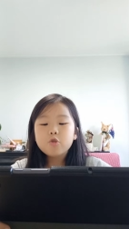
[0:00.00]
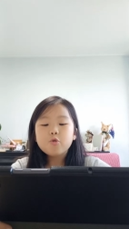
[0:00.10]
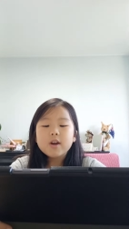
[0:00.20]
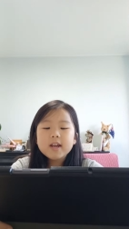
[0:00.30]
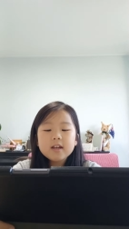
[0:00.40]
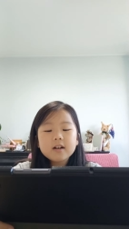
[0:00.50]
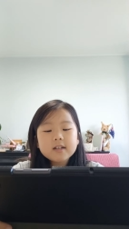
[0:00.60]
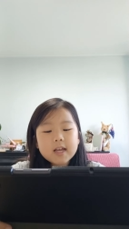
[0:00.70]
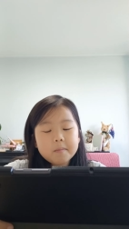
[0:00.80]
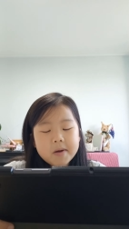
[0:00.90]
3
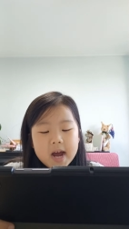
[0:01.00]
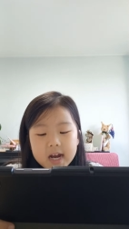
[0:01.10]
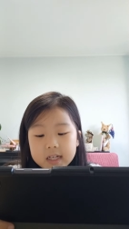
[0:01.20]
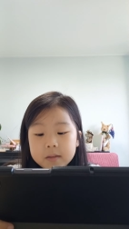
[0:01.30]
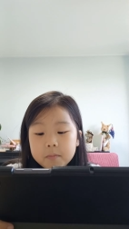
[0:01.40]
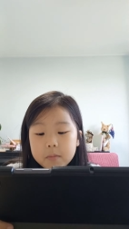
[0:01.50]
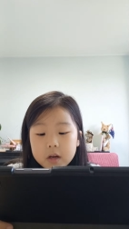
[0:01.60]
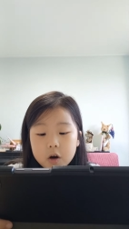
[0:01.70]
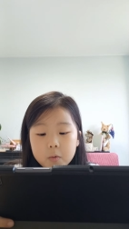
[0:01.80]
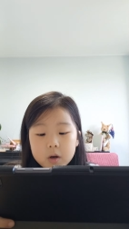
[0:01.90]
years had passed.
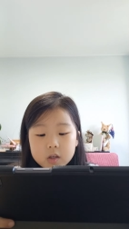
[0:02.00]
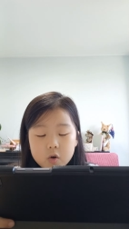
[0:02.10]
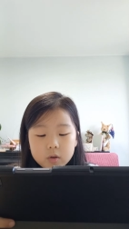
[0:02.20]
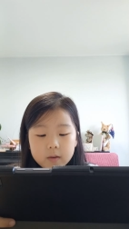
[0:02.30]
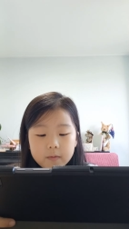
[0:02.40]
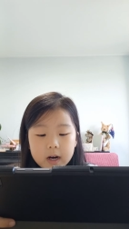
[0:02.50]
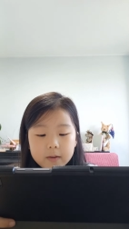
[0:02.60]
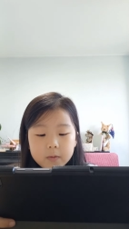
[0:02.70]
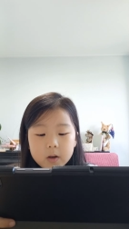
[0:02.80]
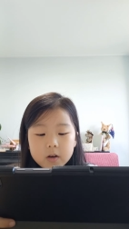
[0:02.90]
Minho was only
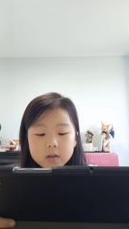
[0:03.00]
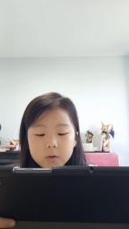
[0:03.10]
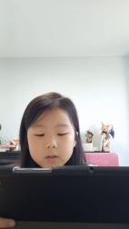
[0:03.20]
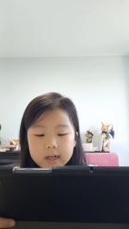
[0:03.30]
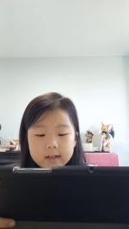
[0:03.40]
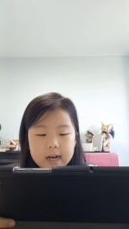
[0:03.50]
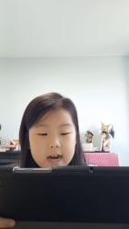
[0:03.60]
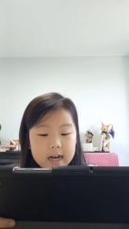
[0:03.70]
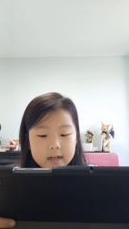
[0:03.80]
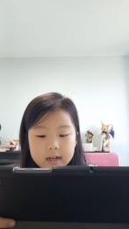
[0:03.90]
5 years old at
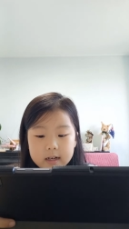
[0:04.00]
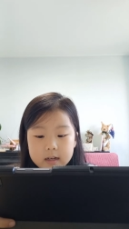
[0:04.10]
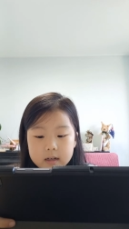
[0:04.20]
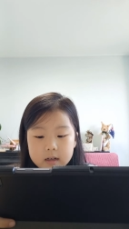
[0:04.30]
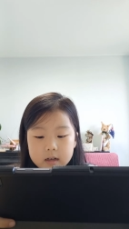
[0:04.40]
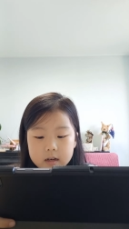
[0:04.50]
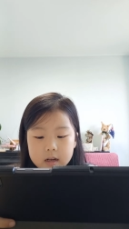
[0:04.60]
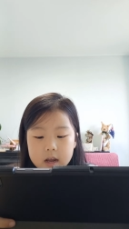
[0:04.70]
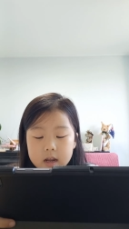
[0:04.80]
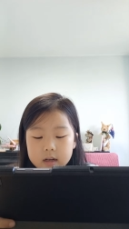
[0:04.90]
that.
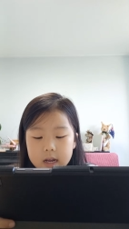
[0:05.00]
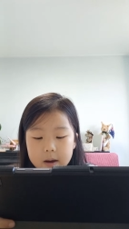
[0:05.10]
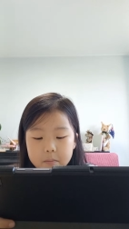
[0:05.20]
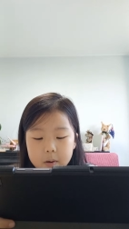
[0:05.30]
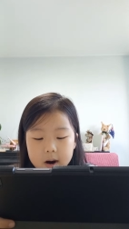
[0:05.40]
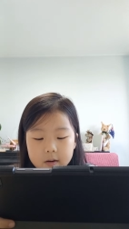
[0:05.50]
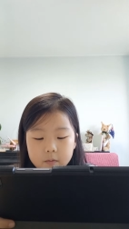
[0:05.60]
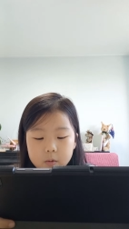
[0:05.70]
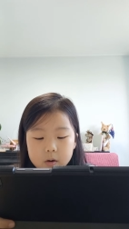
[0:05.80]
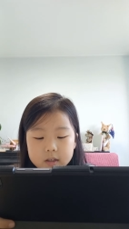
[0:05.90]
That pine
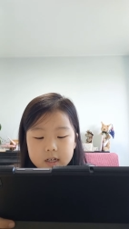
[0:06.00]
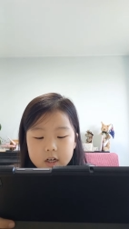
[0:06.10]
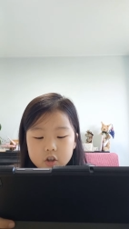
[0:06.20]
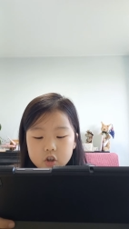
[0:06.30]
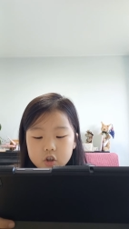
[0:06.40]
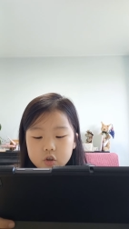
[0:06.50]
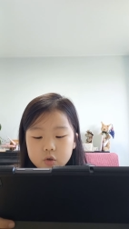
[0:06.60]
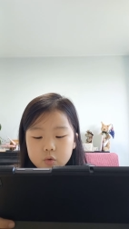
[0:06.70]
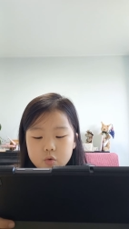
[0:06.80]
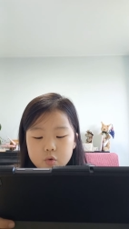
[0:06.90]
forest actually
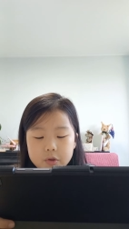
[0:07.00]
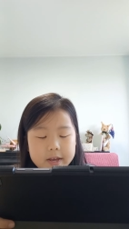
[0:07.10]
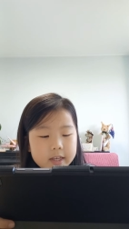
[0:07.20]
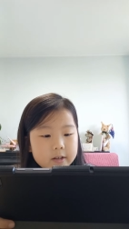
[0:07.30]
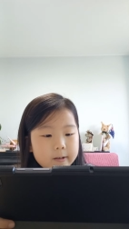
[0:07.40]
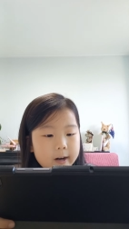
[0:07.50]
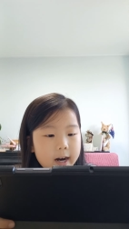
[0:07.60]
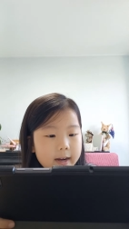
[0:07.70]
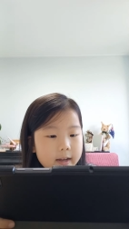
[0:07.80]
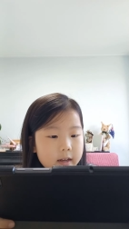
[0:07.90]
soothed his
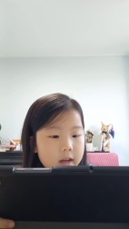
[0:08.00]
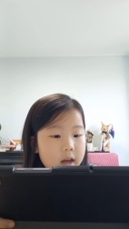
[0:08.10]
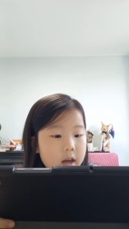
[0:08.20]
crying.